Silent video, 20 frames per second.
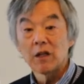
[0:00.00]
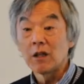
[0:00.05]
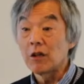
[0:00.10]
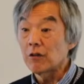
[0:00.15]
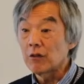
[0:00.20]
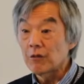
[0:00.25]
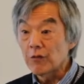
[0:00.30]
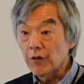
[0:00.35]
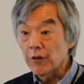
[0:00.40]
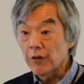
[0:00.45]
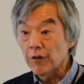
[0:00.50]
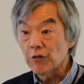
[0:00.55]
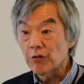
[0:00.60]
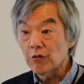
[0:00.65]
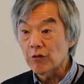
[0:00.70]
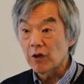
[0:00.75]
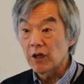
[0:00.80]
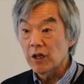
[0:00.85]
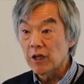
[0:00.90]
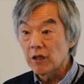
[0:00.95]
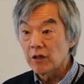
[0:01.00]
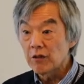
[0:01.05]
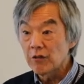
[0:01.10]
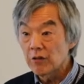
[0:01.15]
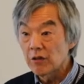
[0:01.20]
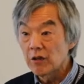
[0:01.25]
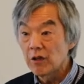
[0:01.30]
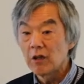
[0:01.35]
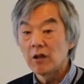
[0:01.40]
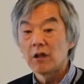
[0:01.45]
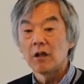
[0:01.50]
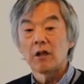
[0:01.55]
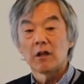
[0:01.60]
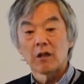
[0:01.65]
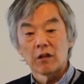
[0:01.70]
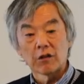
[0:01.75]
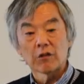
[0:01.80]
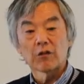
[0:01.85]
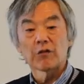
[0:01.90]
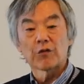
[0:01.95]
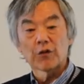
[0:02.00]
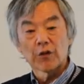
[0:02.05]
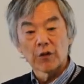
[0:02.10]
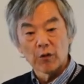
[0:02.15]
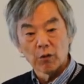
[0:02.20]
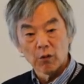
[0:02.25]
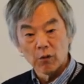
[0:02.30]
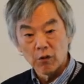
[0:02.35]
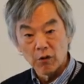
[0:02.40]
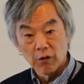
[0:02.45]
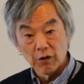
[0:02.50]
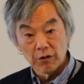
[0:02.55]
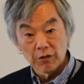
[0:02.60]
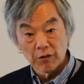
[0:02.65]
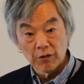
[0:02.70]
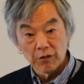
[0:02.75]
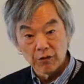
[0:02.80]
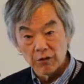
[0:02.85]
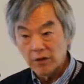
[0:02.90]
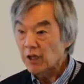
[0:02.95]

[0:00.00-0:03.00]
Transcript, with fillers: listen for the strings, listen for the horns,